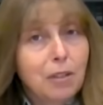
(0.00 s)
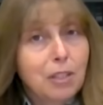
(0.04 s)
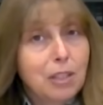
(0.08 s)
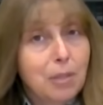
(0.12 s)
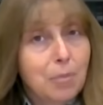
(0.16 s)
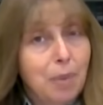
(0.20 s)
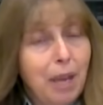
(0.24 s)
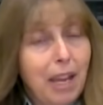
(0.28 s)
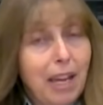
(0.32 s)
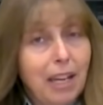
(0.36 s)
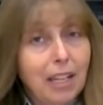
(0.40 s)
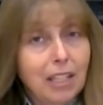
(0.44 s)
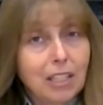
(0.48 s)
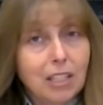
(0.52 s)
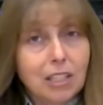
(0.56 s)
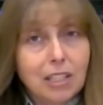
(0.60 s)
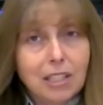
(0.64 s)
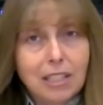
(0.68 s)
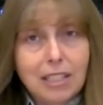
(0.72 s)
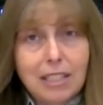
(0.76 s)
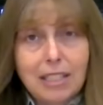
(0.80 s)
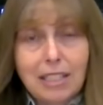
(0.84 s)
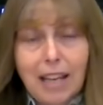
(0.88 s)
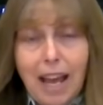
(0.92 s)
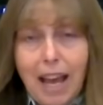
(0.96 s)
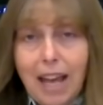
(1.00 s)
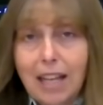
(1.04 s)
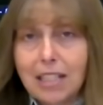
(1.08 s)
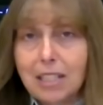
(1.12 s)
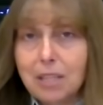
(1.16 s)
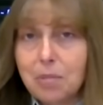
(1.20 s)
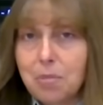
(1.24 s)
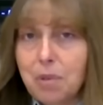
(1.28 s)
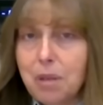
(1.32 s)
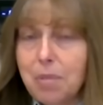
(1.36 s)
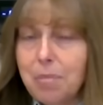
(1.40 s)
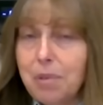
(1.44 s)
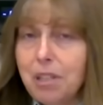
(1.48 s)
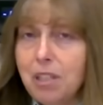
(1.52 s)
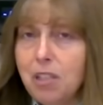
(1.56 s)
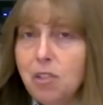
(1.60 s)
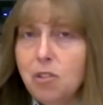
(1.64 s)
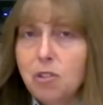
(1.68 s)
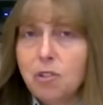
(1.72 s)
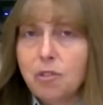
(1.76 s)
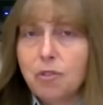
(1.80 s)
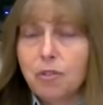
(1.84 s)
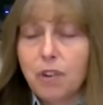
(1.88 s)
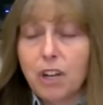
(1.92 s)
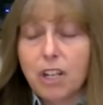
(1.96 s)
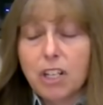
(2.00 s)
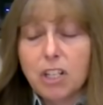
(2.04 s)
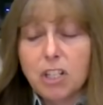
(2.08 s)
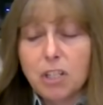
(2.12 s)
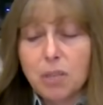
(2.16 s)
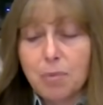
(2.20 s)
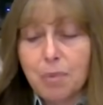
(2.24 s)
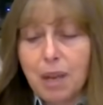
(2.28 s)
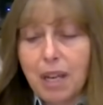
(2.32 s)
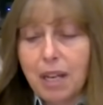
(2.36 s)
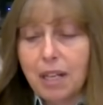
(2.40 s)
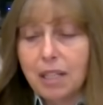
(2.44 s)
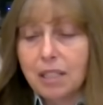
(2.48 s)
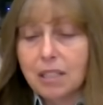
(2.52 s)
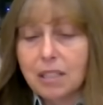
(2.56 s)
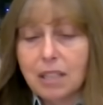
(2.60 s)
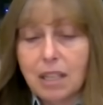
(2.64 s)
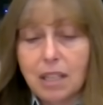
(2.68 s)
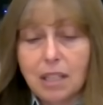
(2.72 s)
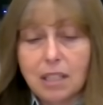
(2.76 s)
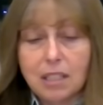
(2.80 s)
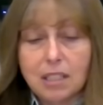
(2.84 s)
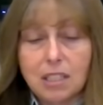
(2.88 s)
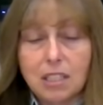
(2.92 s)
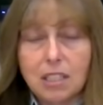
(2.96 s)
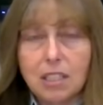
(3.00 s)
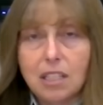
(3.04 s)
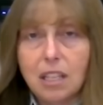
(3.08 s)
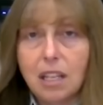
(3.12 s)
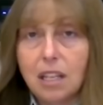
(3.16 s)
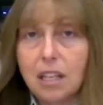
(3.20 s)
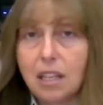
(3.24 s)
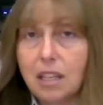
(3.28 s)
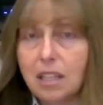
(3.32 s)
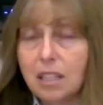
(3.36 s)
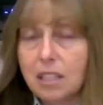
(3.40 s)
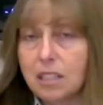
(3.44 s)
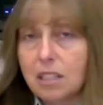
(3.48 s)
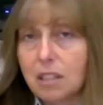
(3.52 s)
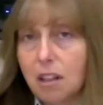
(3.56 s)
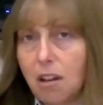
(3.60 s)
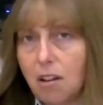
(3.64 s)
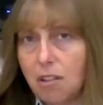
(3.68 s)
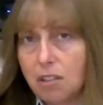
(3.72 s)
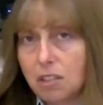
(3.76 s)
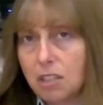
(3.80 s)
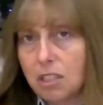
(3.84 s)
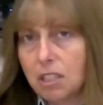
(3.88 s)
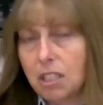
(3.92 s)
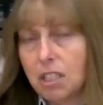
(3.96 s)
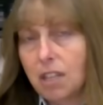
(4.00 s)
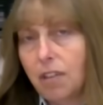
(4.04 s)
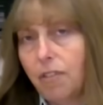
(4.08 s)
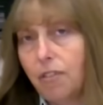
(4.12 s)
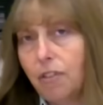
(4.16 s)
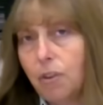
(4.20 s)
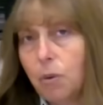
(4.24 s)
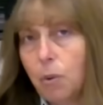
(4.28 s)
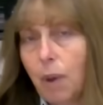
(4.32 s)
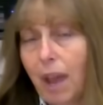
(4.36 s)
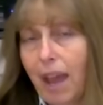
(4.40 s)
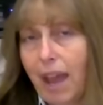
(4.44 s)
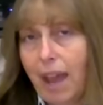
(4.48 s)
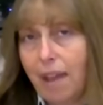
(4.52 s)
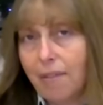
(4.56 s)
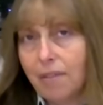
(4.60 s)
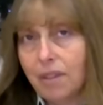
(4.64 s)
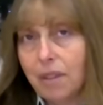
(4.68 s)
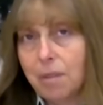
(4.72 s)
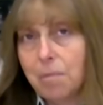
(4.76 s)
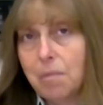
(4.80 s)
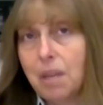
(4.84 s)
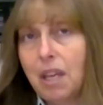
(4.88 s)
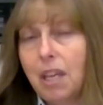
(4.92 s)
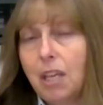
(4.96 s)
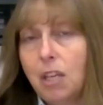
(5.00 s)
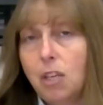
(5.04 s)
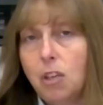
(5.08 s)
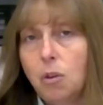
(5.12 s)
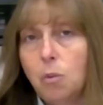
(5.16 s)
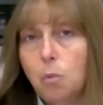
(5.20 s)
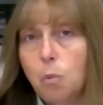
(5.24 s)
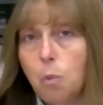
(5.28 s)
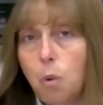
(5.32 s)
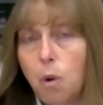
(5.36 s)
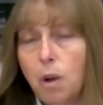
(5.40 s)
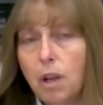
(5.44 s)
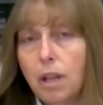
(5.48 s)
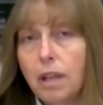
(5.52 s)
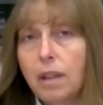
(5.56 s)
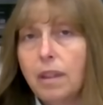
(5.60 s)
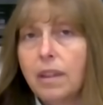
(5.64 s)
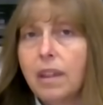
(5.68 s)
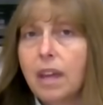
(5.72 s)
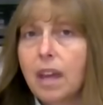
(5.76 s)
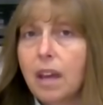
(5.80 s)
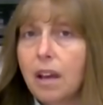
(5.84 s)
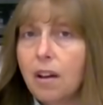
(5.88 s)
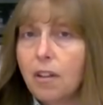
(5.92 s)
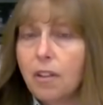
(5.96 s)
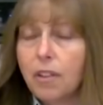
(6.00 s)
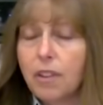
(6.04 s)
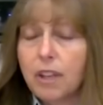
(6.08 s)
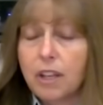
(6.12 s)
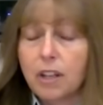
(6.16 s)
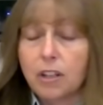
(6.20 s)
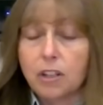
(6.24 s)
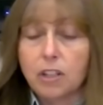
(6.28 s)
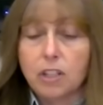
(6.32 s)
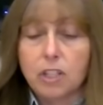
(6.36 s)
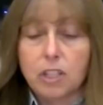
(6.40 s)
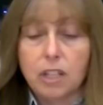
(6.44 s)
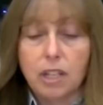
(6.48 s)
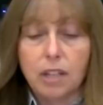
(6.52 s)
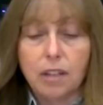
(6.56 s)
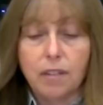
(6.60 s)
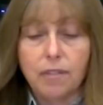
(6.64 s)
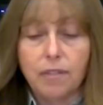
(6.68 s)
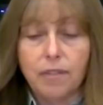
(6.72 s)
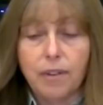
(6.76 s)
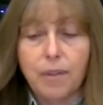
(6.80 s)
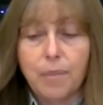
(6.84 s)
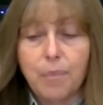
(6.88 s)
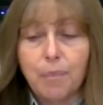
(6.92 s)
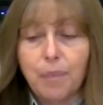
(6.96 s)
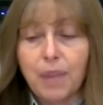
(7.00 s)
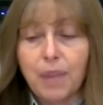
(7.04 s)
tomatoes. Dice them up and use fresh tomatoes instead of the sauces if you have them and you want the healthier stuff.